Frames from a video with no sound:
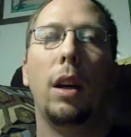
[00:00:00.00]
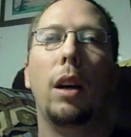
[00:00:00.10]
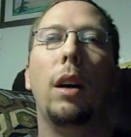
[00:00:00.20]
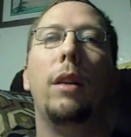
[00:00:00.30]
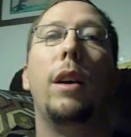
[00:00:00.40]

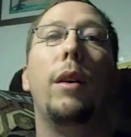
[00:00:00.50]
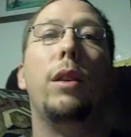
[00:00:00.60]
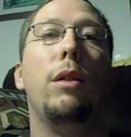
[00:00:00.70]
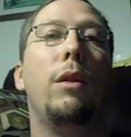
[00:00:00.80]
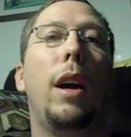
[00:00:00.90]
Now I
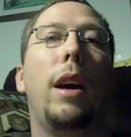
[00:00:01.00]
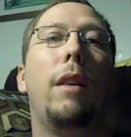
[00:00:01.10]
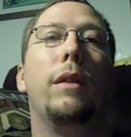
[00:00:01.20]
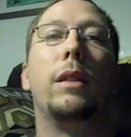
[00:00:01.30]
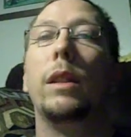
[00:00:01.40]
do
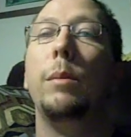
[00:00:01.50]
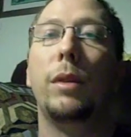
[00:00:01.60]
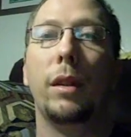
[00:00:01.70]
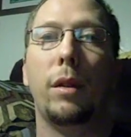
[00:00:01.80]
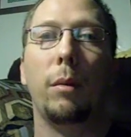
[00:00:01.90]
have a sleep
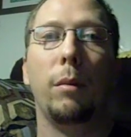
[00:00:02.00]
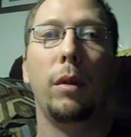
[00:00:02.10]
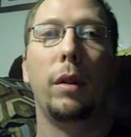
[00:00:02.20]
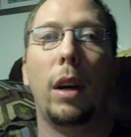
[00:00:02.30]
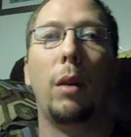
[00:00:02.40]
system
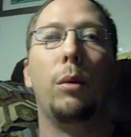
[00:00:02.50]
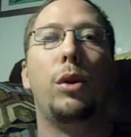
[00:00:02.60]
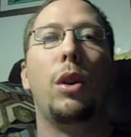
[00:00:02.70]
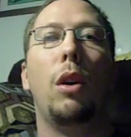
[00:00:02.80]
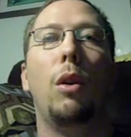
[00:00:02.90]
that I will
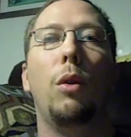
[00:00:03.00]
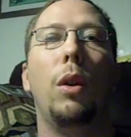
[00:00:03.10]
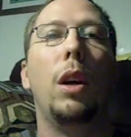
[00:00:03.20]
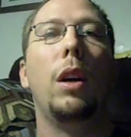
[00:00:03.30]
show